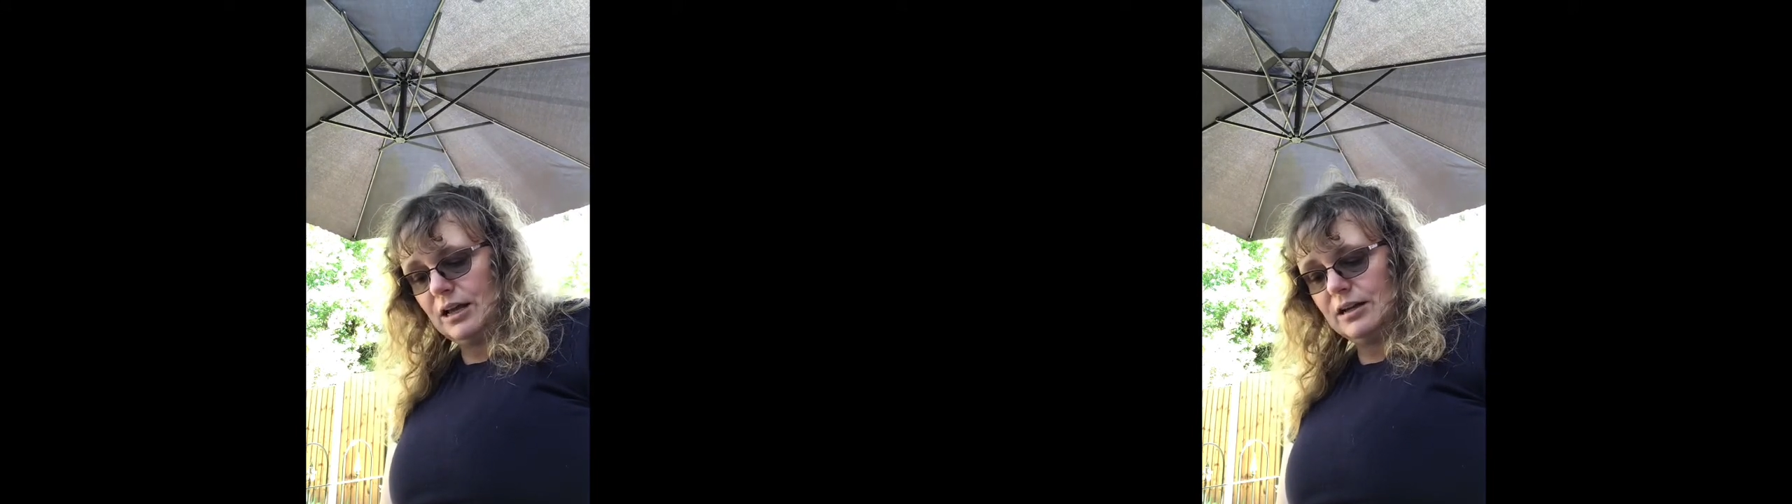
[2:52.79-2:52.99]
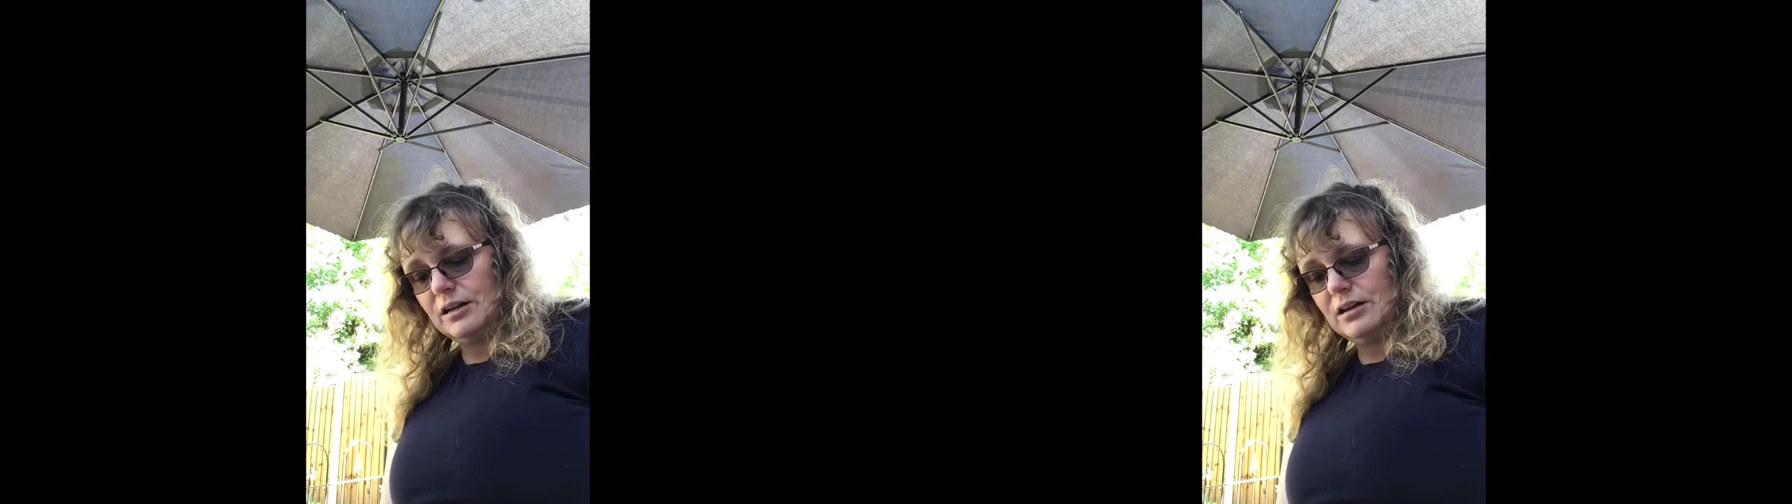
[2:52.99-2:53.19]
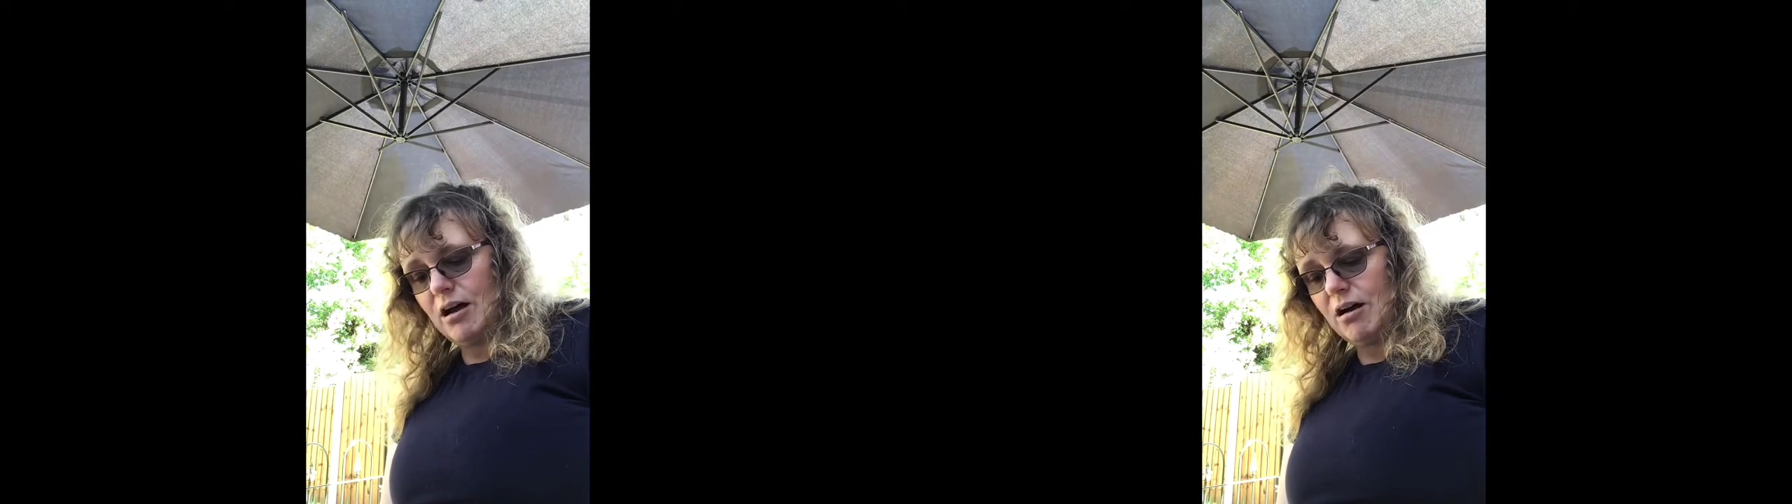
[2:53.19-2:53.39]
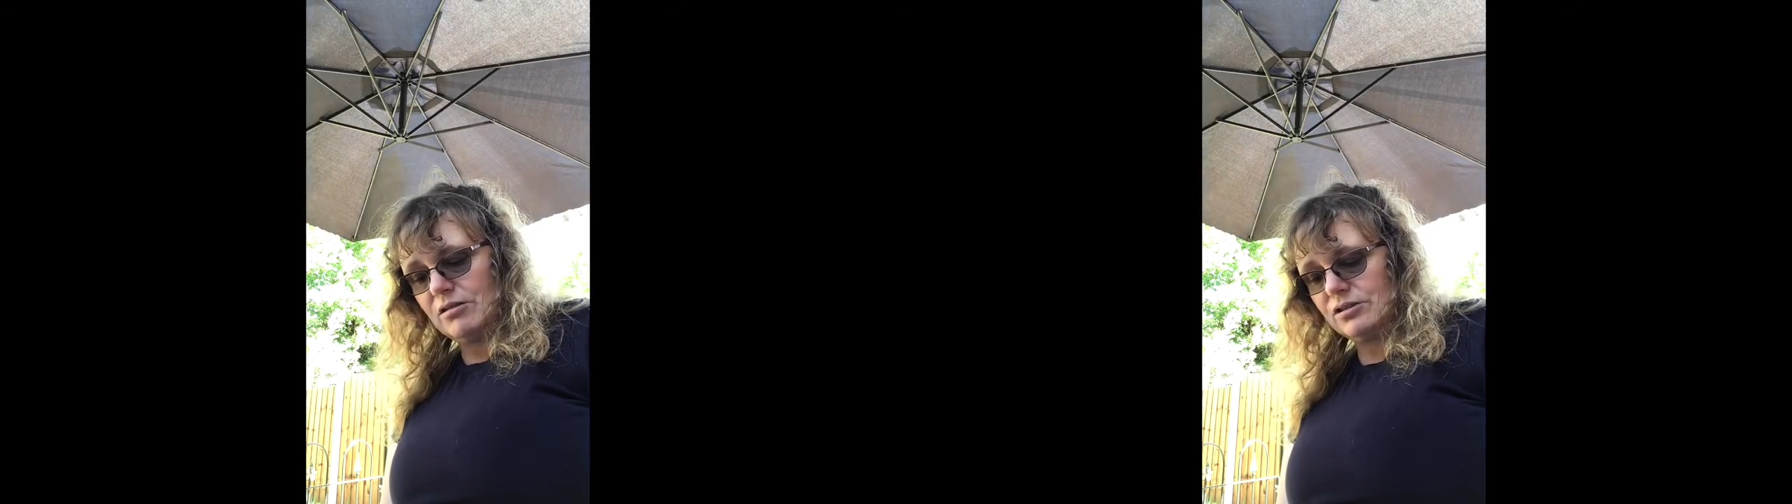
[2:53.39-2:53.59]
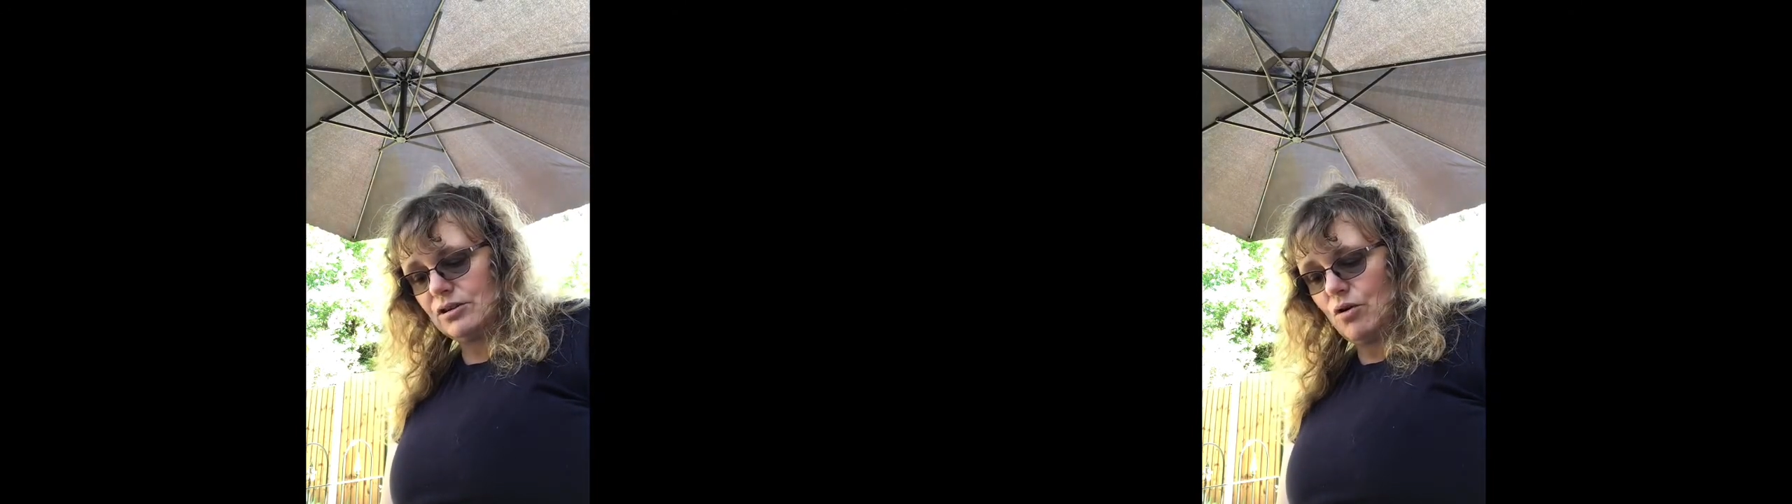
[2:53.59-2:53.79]
and at
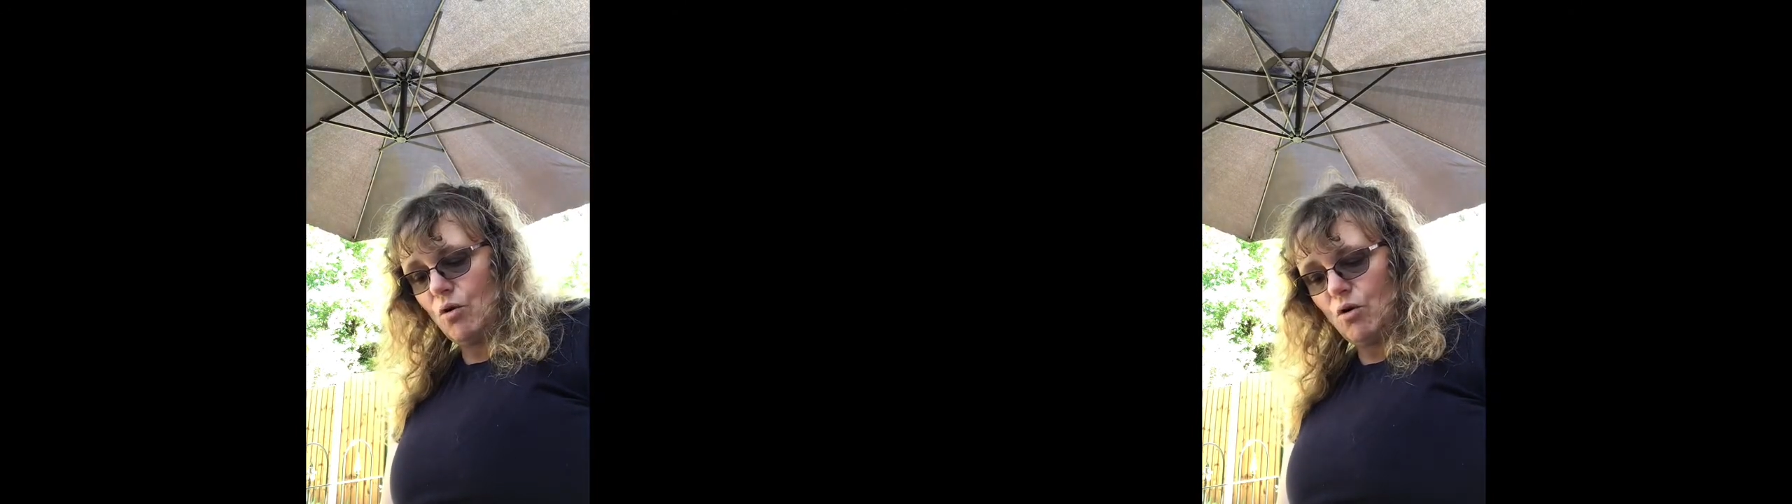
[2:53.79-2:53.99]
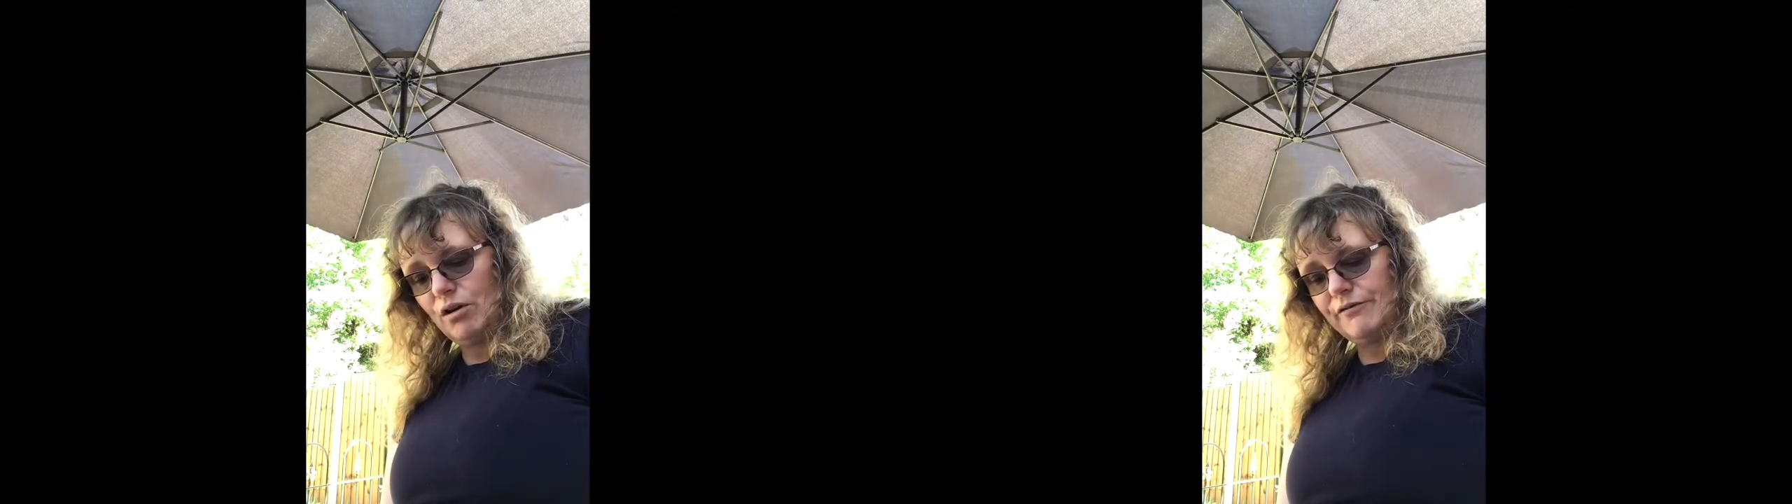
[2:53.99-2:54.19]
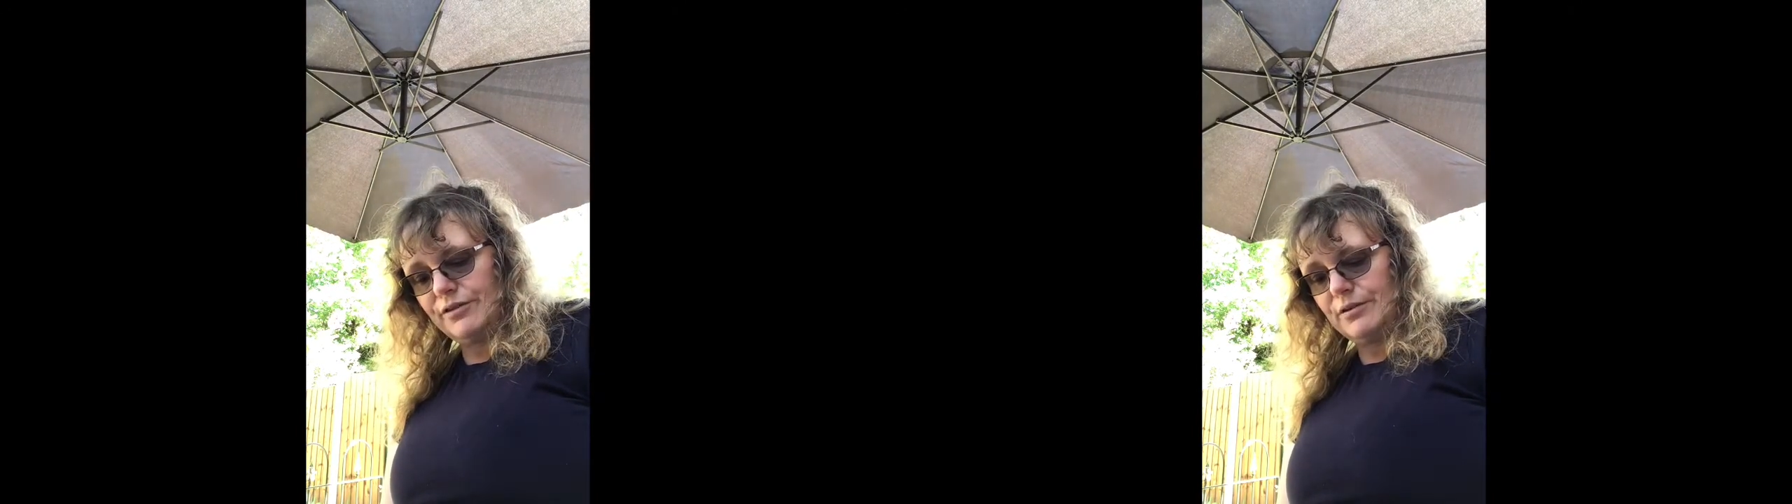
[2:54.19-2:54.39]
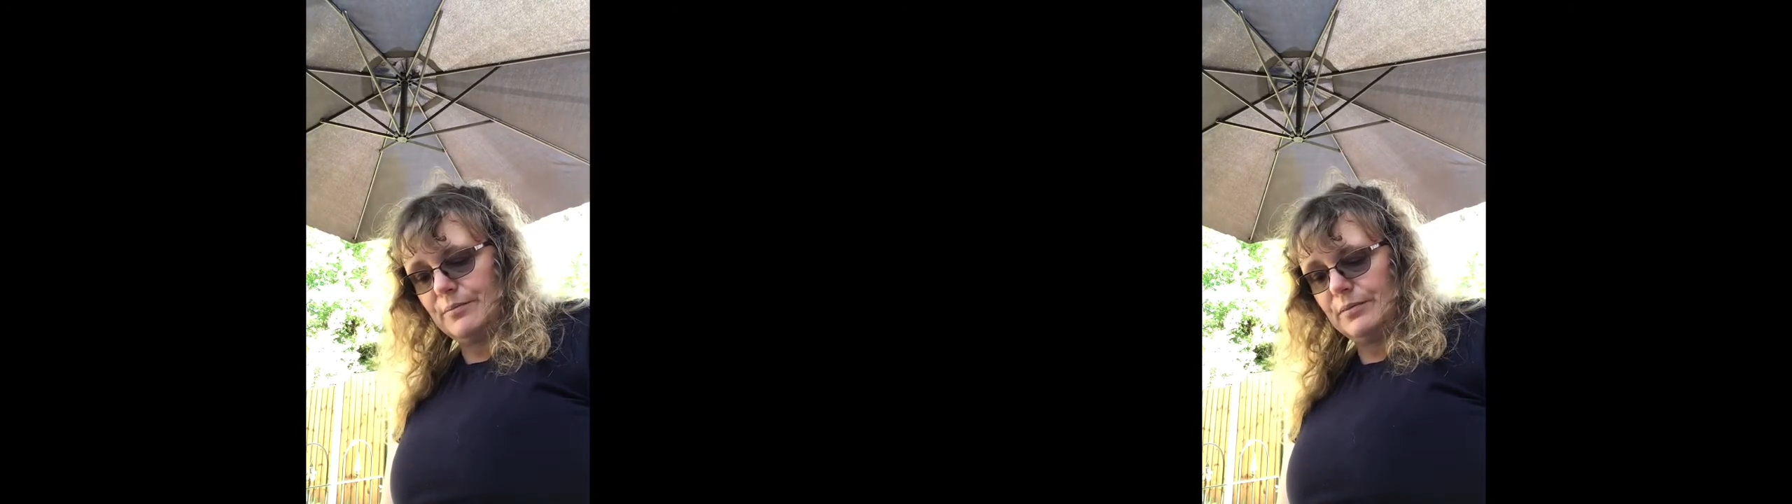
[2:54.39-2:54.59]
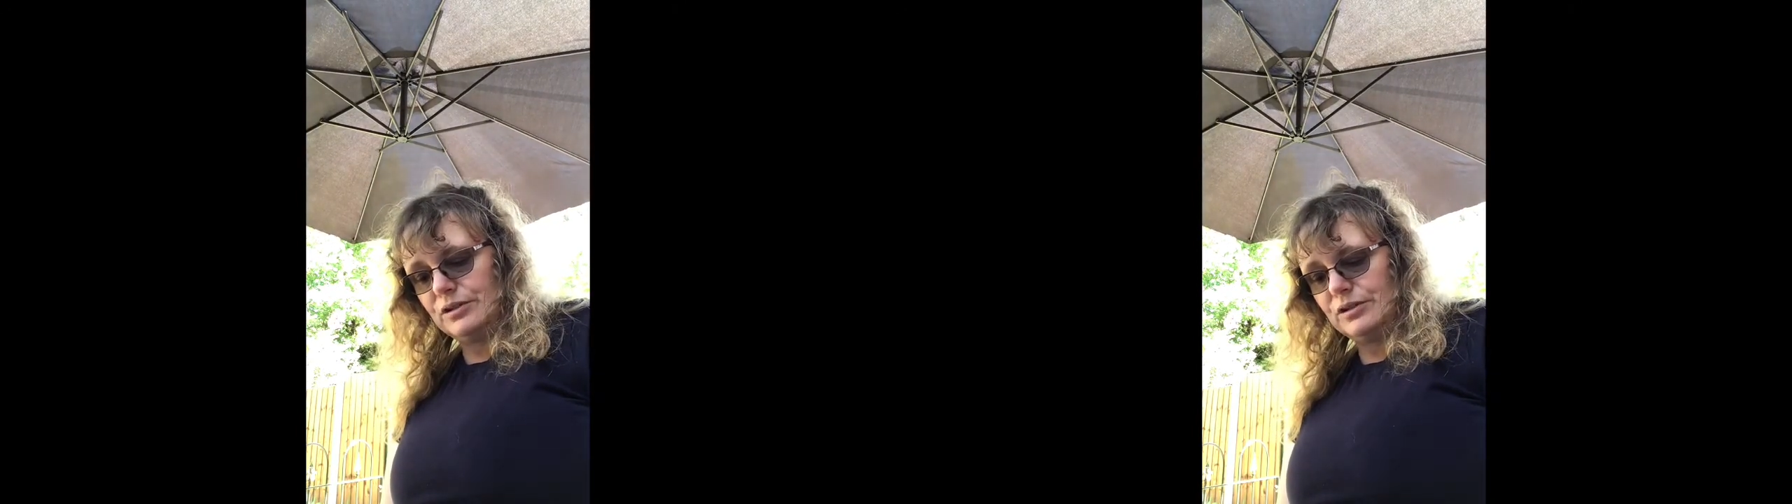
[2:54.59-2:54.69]
last all of them,